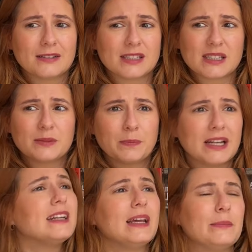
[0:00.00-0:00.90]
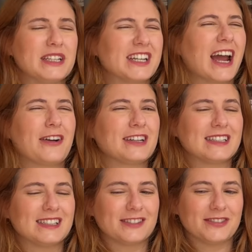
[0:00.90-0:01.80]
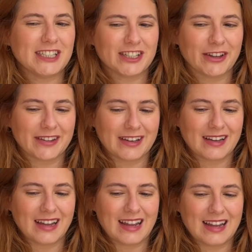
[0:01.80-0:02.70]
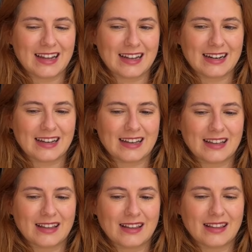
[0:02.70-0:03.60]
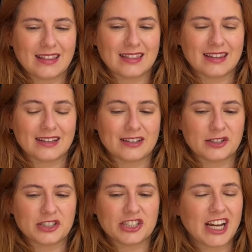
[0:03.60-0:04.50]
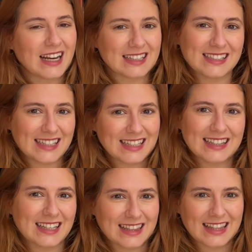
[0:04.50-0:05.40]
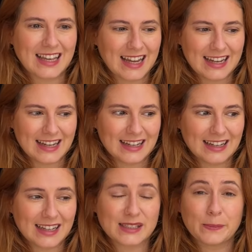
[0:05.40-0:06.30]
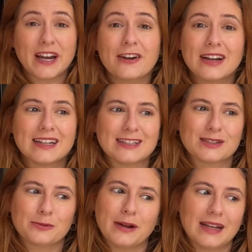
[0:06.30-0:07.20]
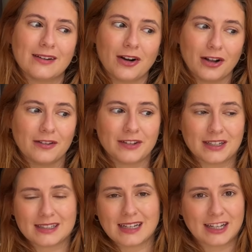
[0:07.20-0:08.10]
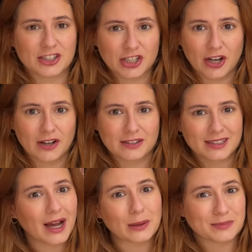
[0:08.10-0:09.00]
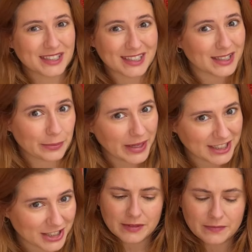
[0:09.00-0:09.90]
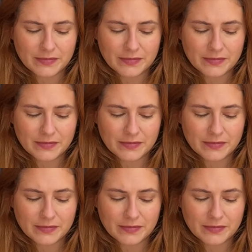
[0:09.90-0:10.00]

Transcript: split image characters of each other in the jealousy that they experience when Oliver slash Charles comes into the picture.